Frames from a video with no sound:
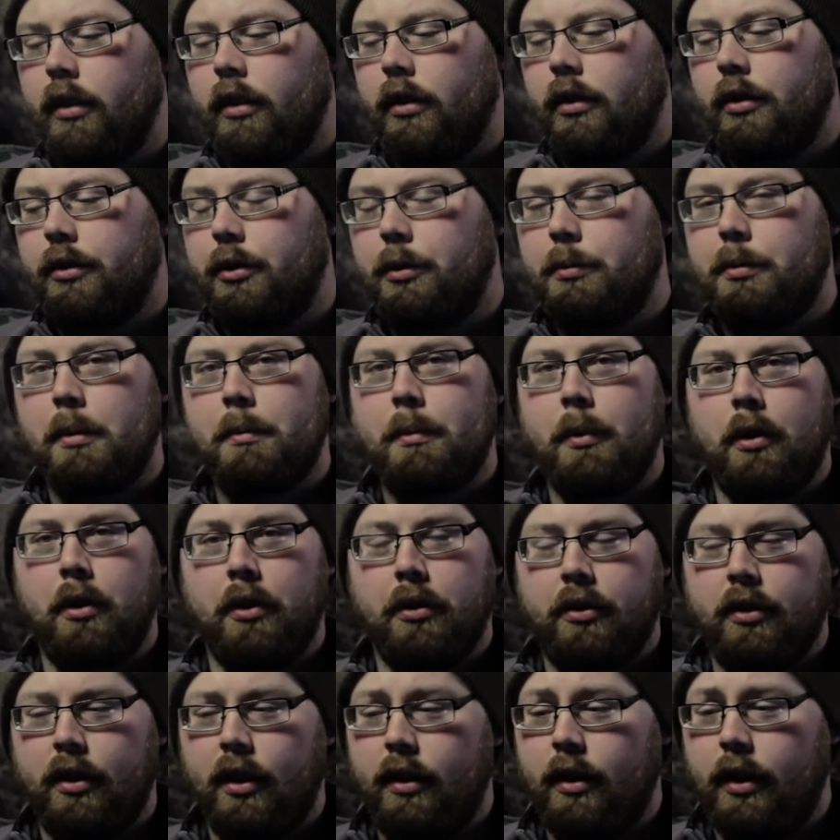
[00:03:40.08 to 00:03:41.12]
Super Bowl
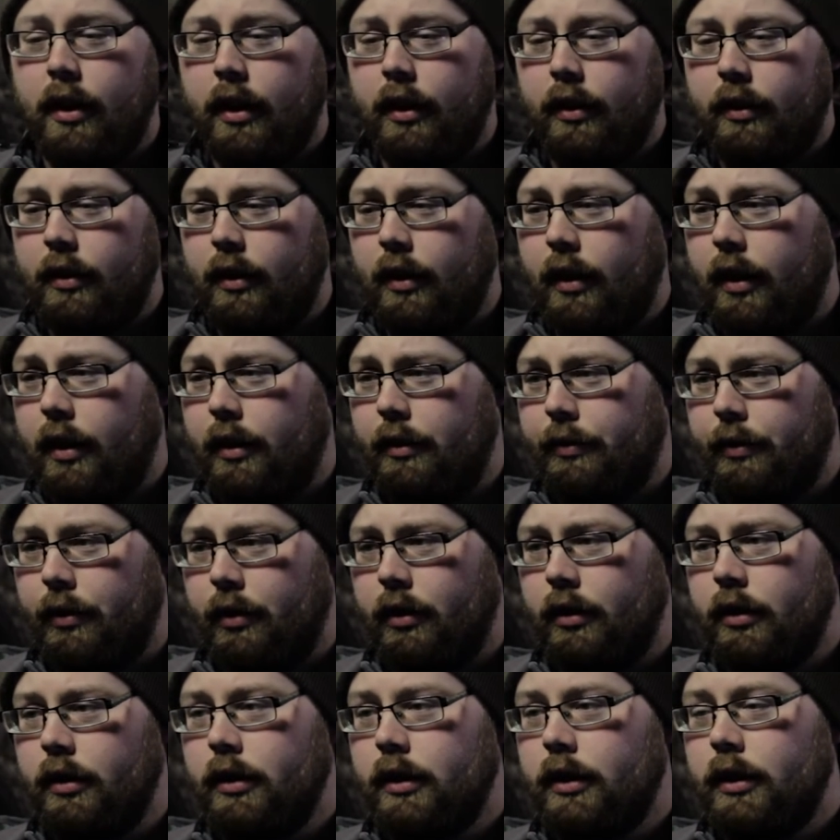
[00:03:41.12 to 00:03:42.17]
Sunday today
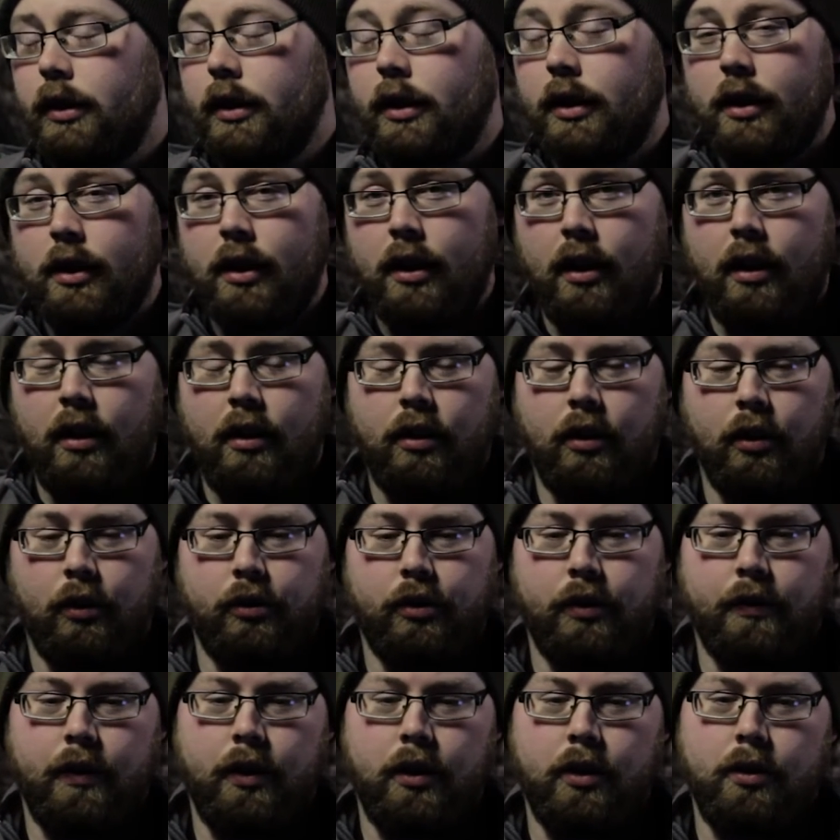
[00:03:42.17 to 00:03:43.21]
for
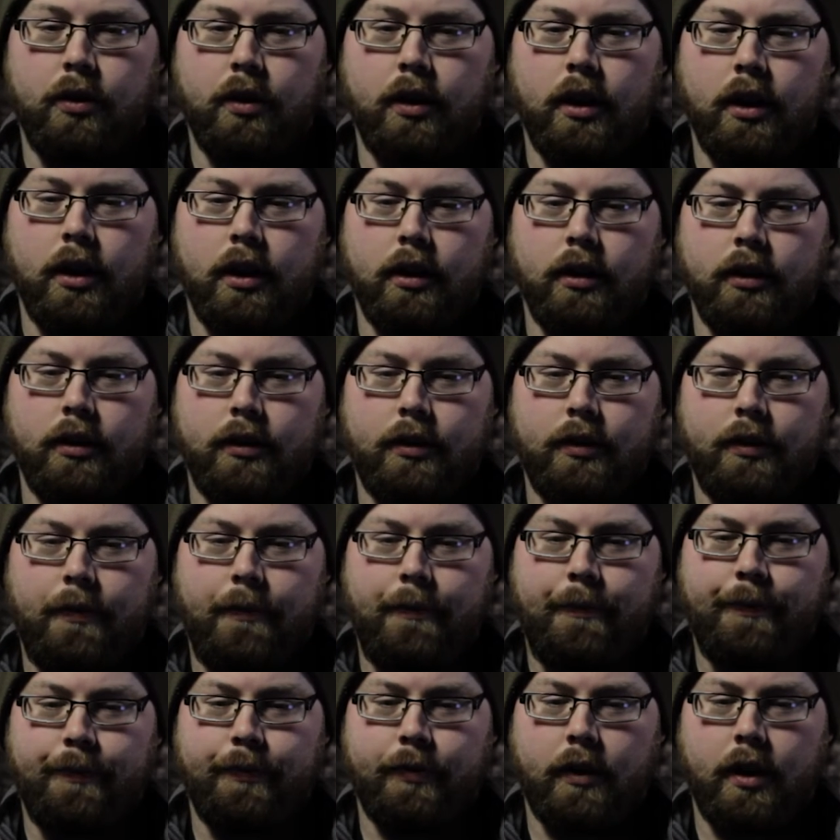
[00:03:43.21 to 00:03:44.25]
those of you
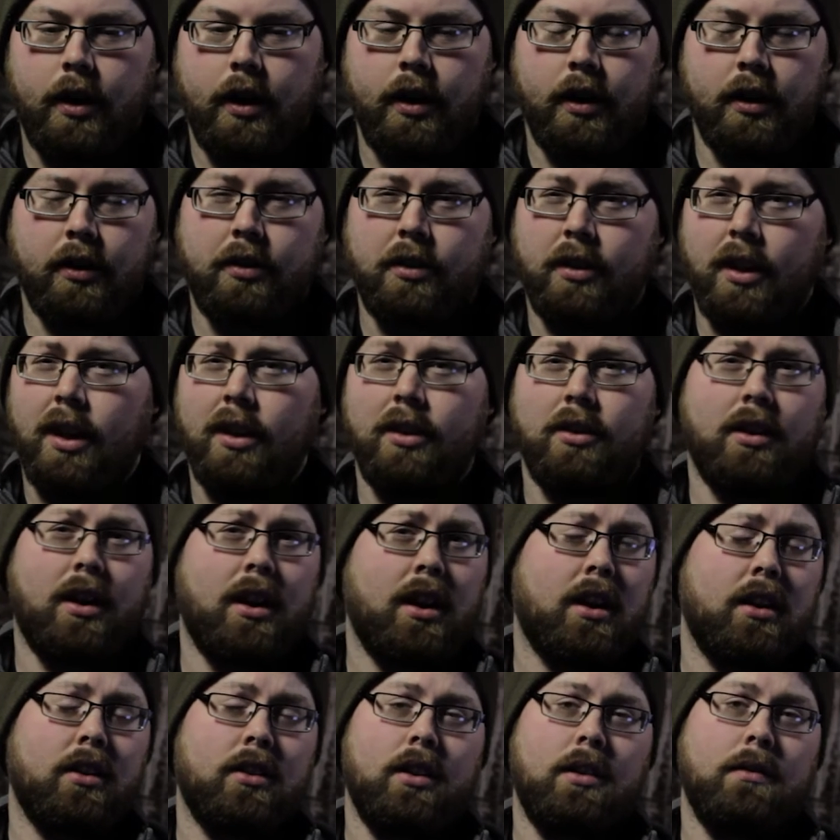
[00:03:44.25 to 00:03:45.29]
in the States, and
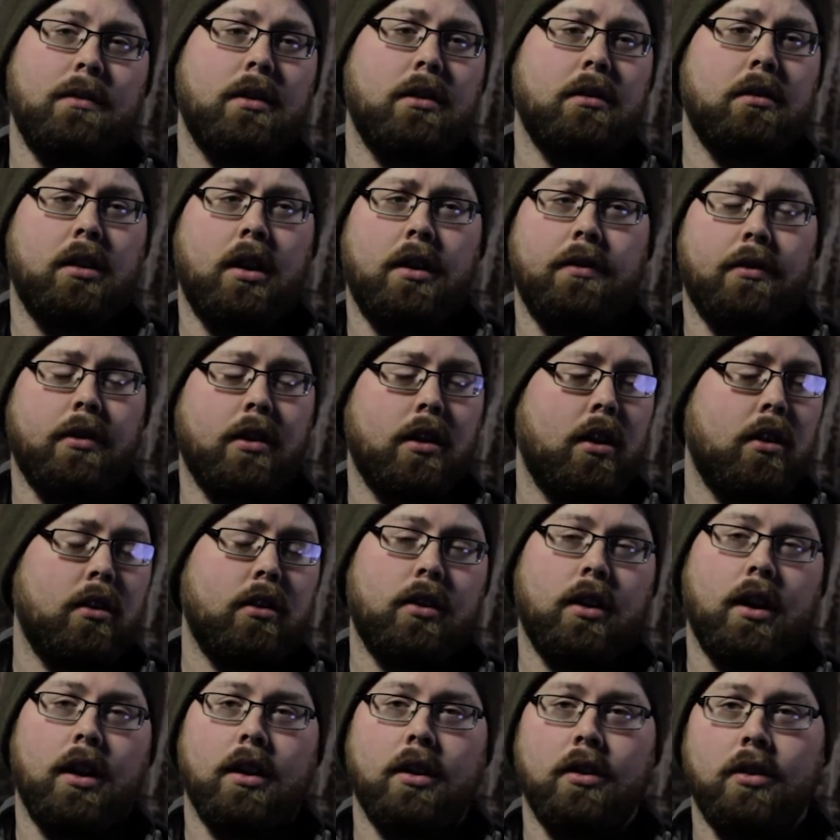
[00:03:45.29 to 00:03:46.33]
I guess even if you're
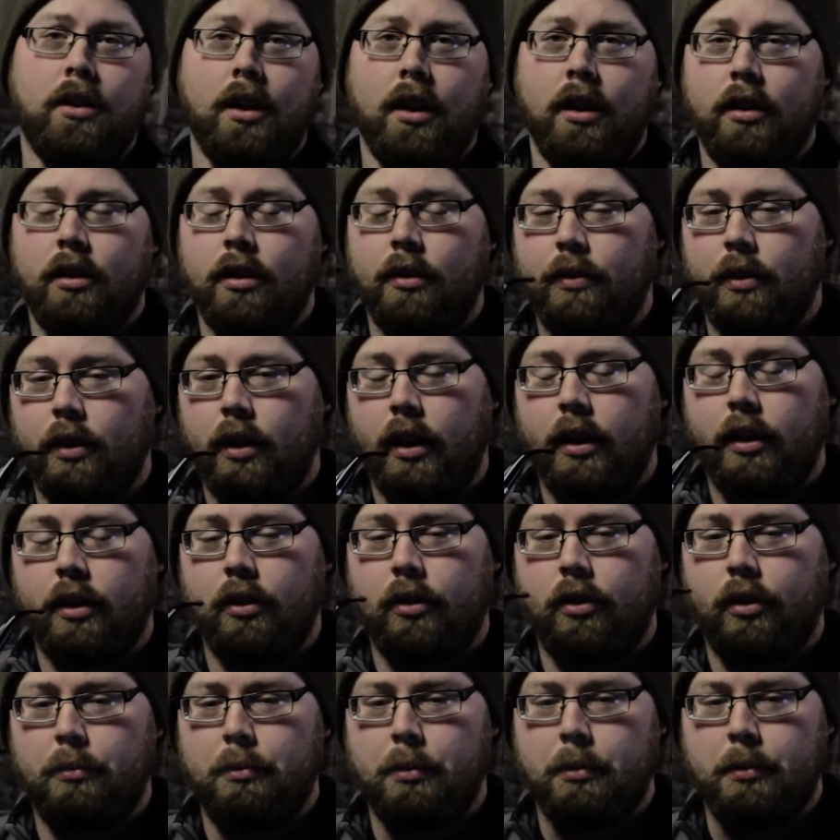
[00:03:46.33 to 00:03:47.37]
outside the States, if you like the
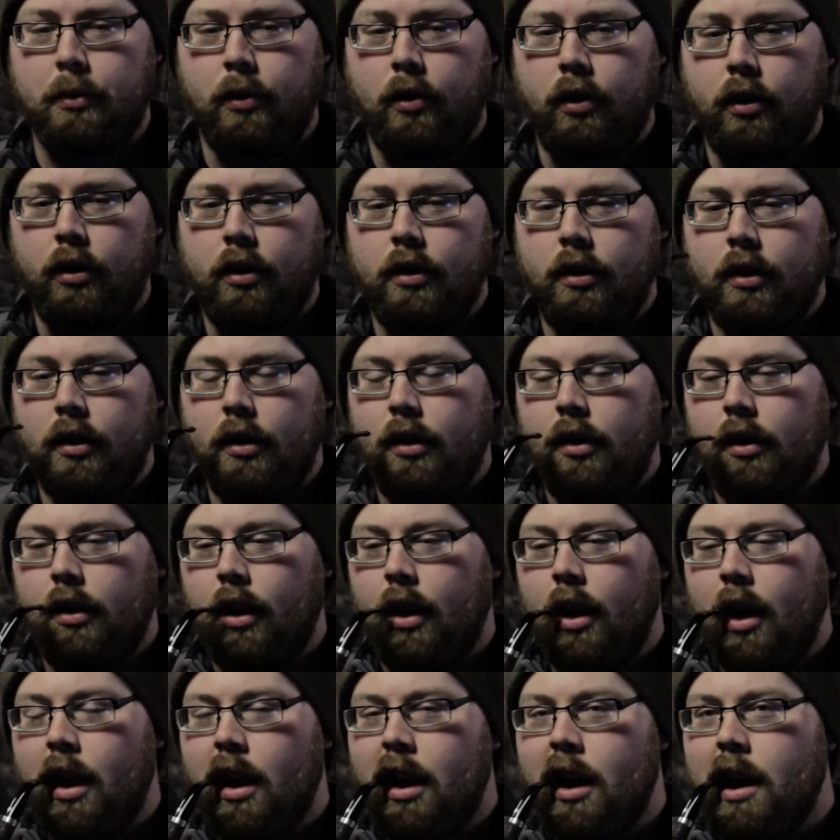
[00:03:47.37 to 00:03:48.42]
Super Bowl,
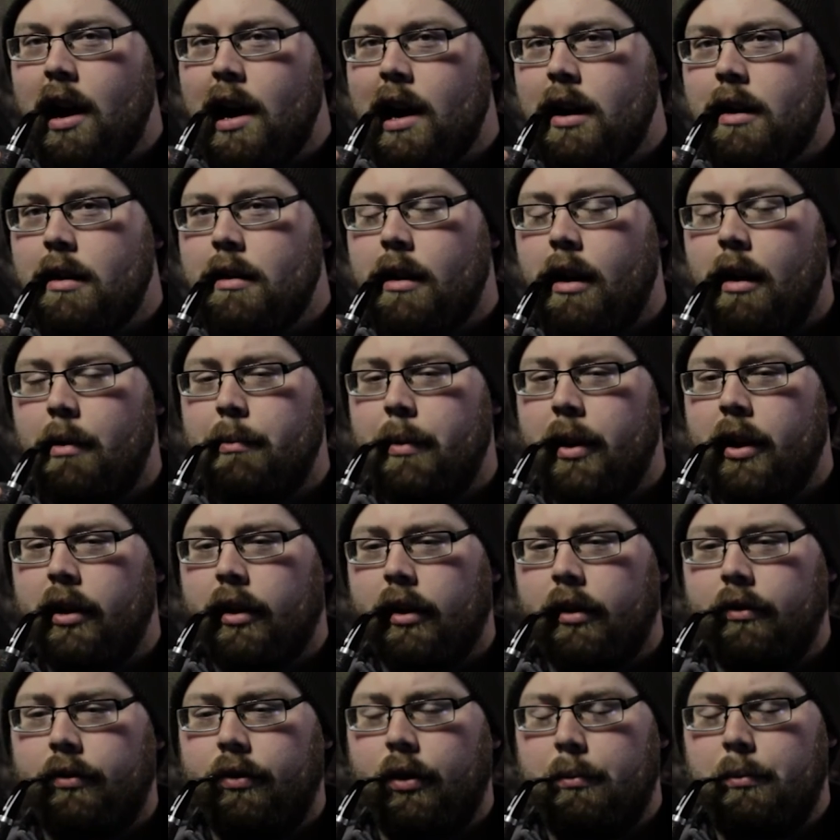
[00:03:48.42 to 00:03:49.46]

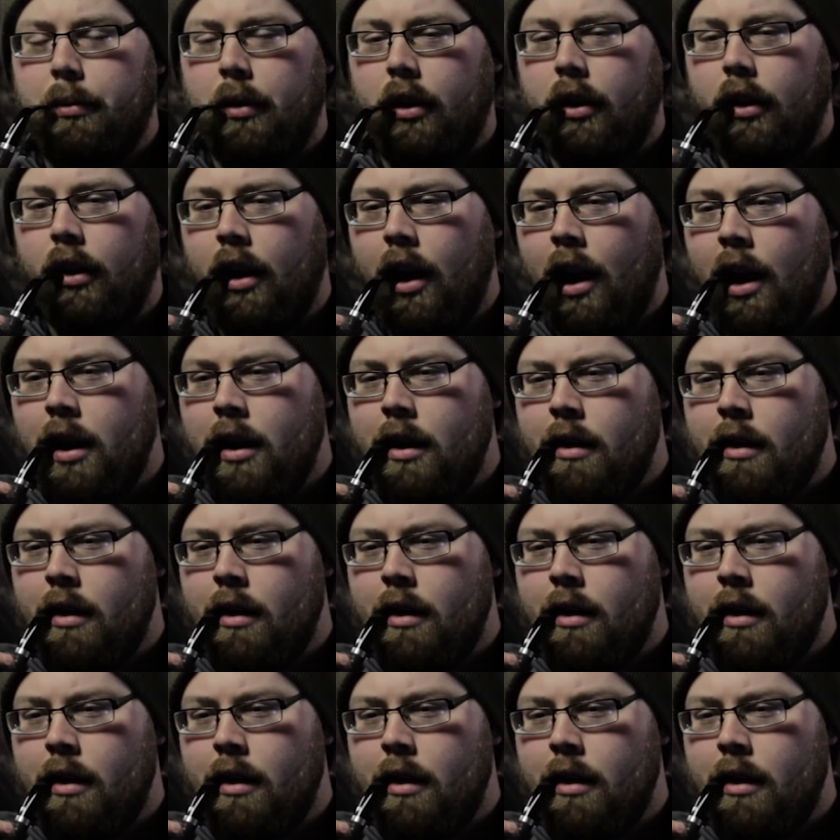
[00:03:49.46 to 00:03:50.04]
American football.